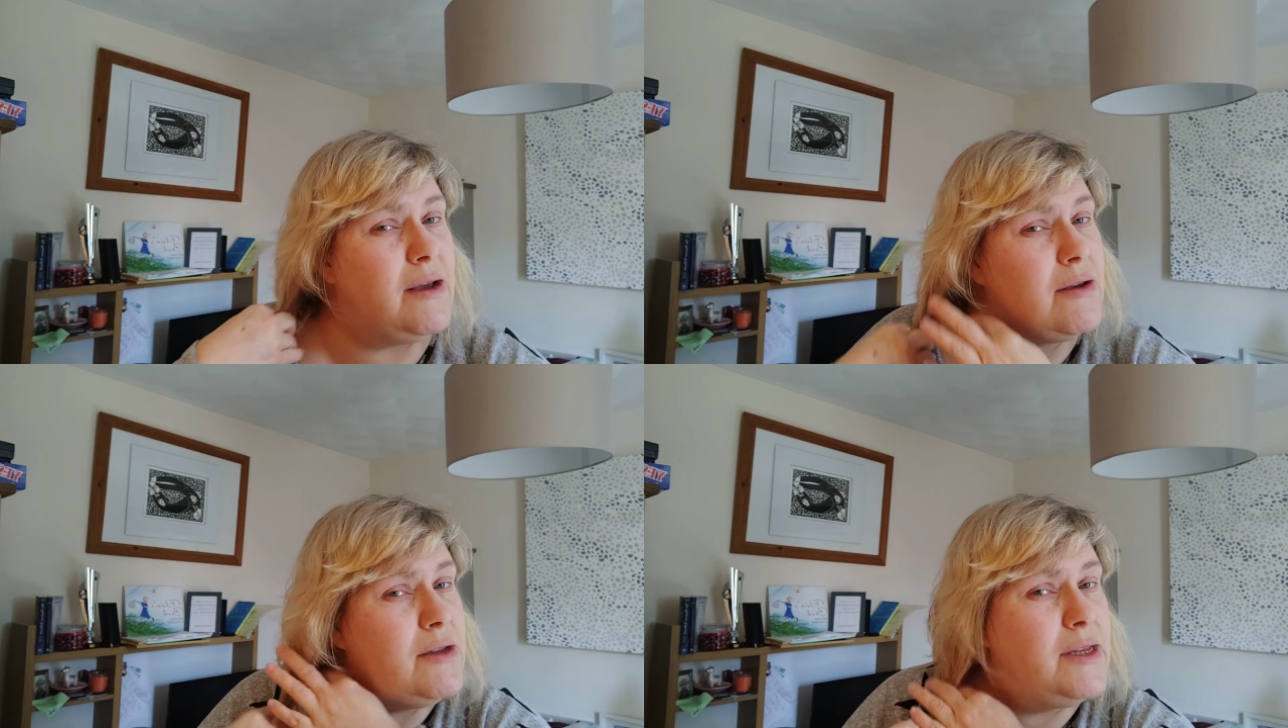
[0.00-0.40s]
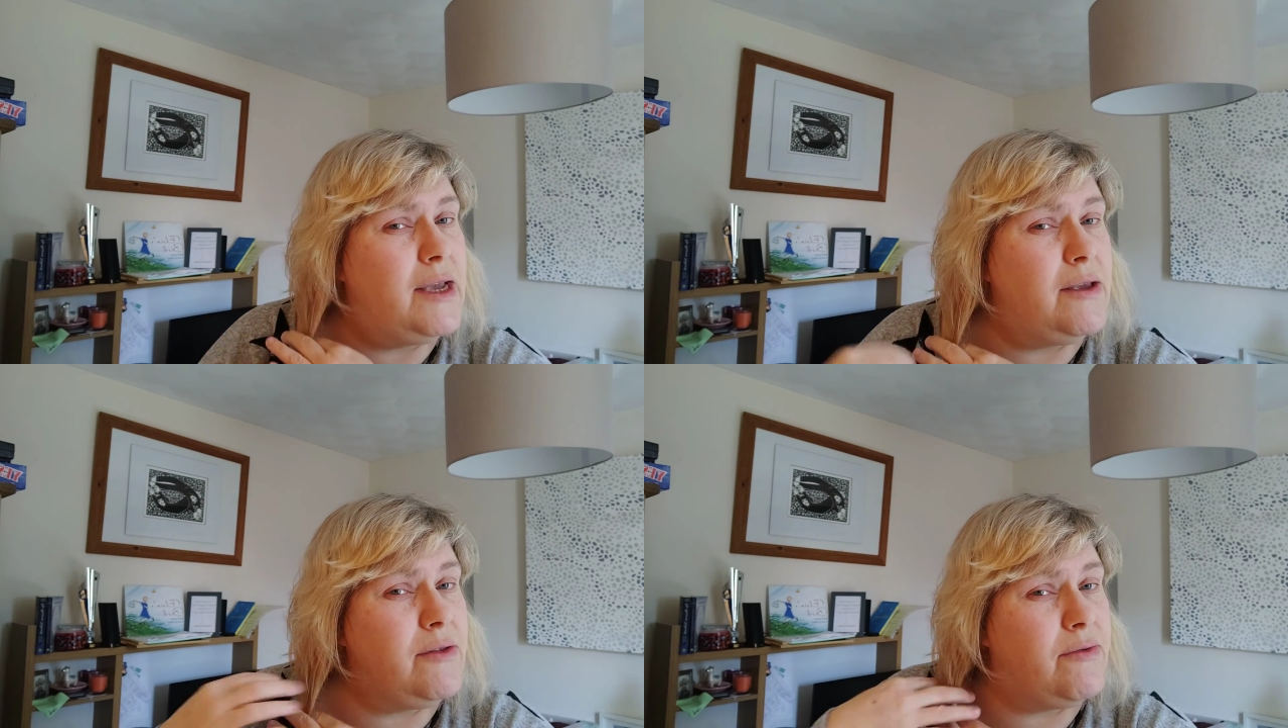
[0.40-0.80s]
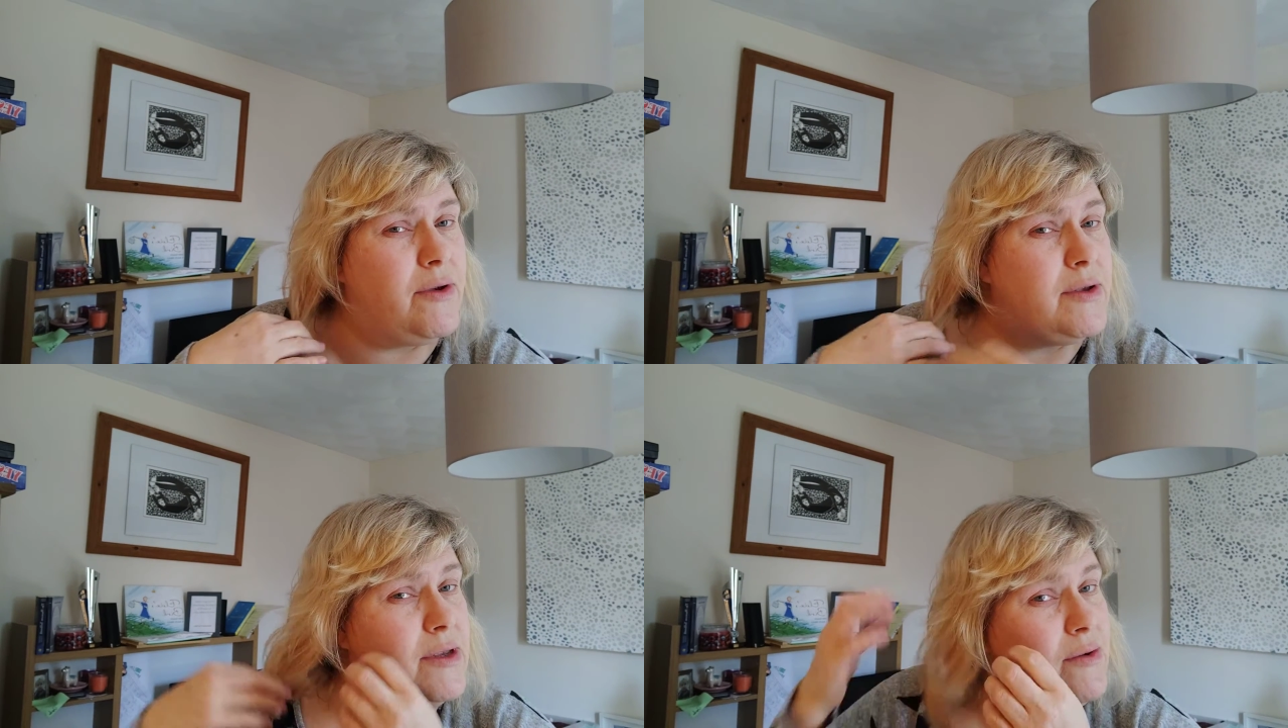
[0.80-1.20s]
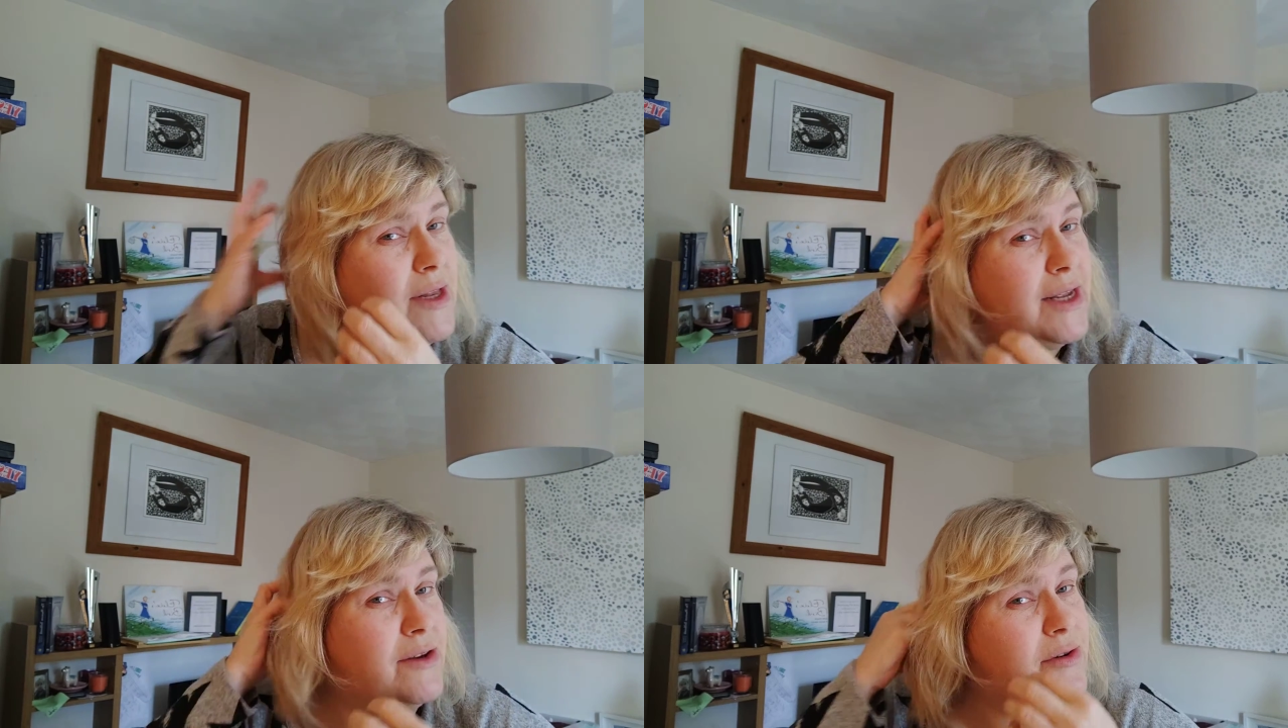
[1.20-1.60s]
I can take you through, because you
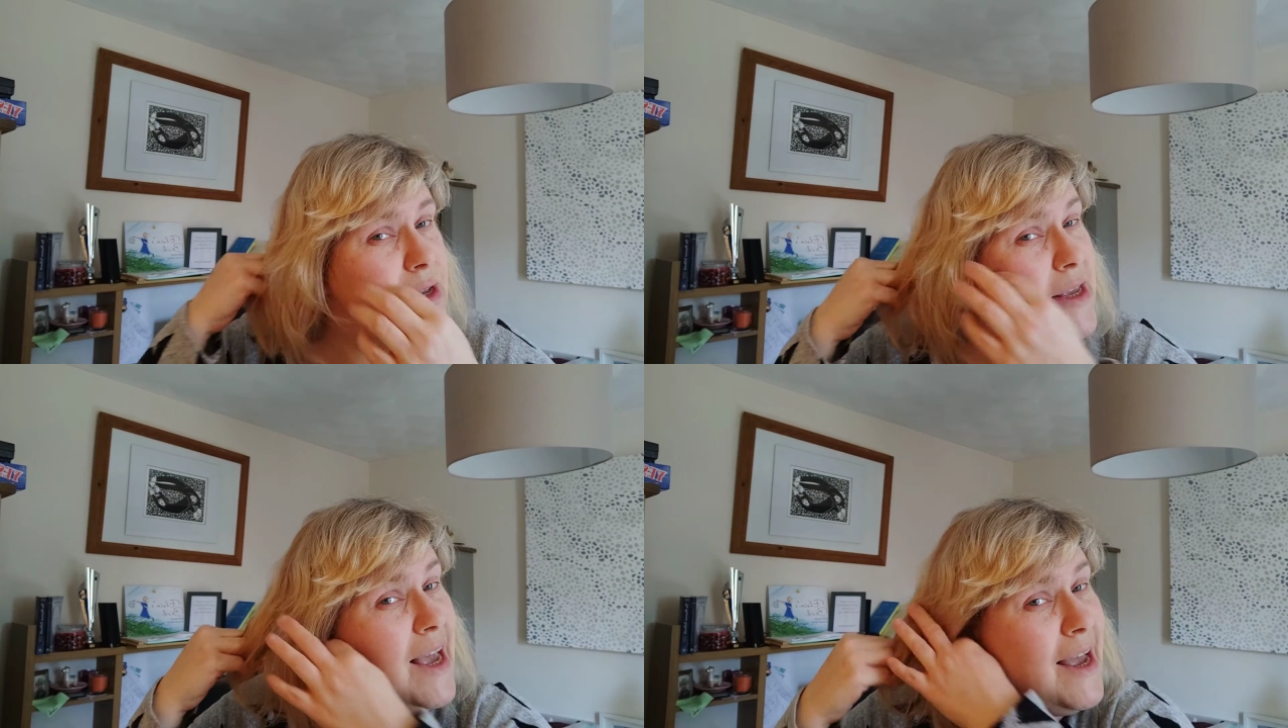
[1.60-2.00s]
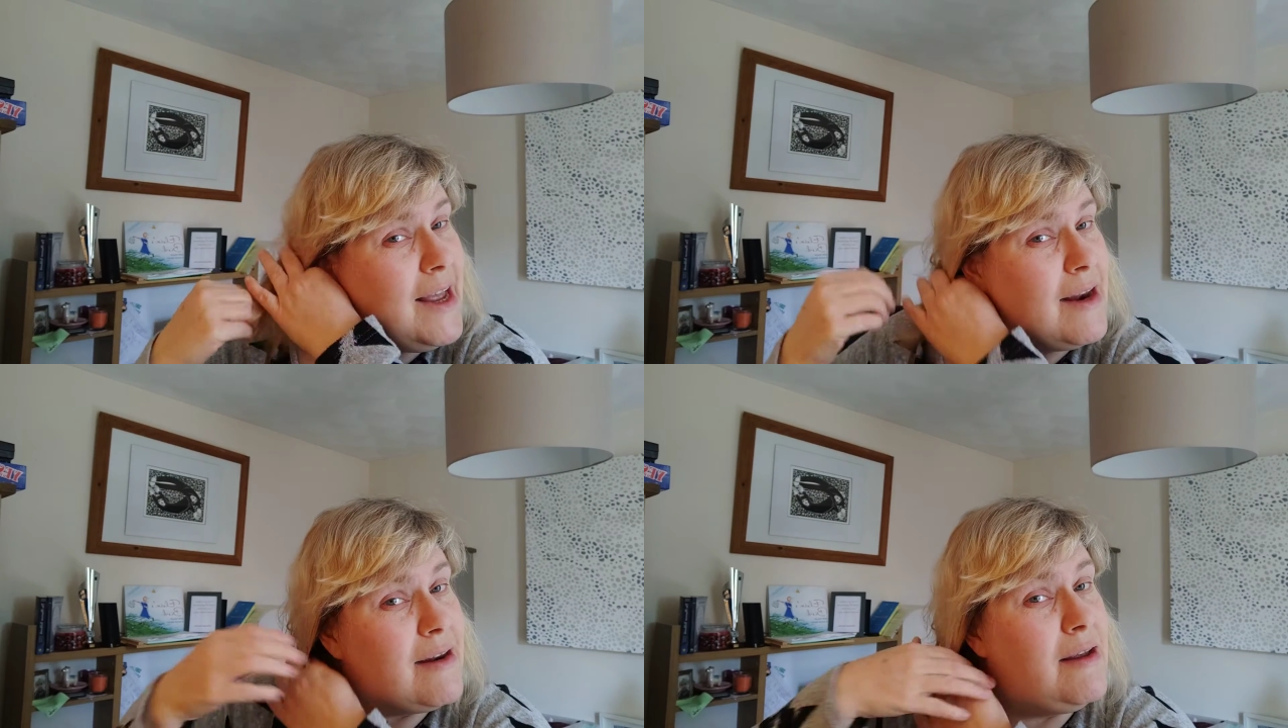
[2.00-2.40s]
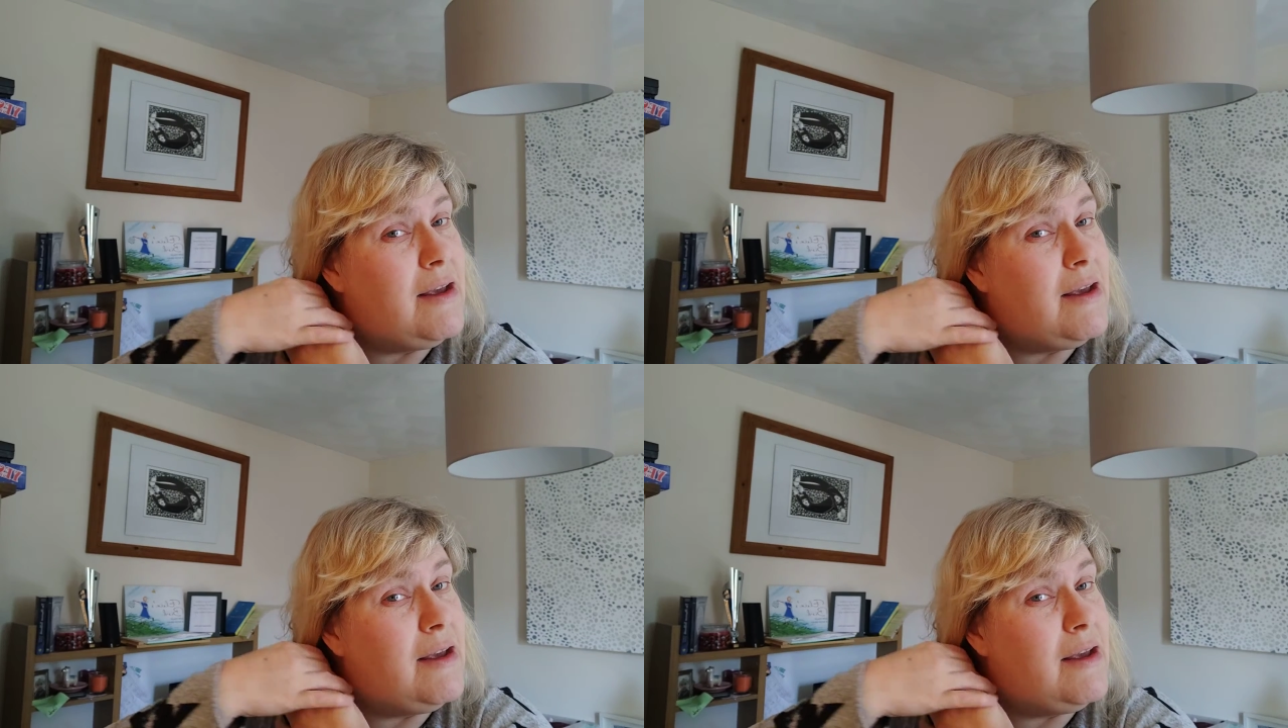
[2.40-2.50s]
literally can,